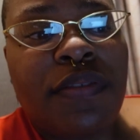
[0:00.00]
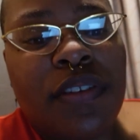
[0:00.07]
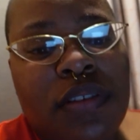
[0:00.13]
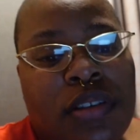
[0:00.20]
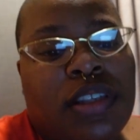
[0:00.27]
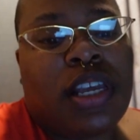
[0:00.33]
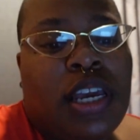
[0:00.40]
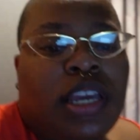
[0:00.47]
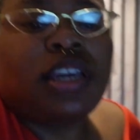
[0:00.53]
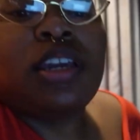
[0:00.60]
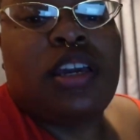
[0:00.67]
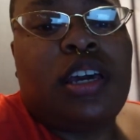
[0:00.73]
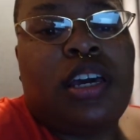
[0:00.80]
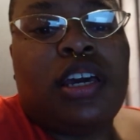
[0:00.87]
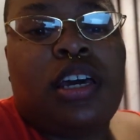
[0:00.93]
feels like
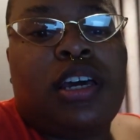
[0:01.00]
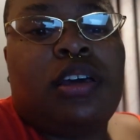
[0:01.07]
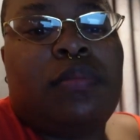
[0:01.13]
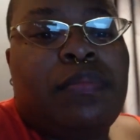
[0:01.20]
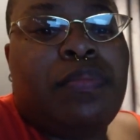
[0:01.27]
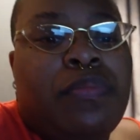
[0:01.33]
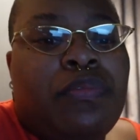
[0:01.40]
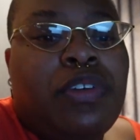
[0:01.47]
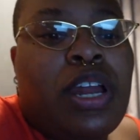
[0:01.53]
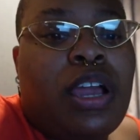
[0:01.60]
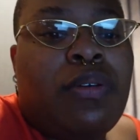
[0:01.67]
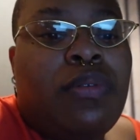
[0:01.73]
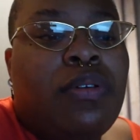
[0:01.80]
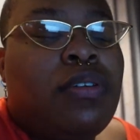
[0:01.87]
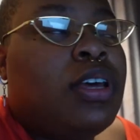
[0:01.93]
um when I
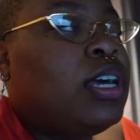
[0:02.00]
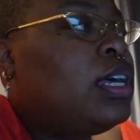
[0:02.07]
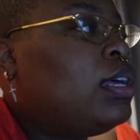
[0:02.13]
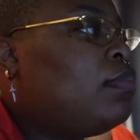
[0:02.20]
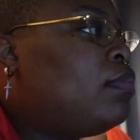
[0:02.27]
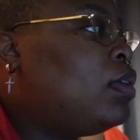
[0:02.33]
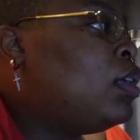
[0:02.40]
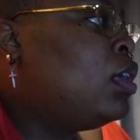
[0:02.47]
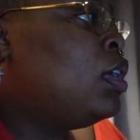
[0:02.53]
woke up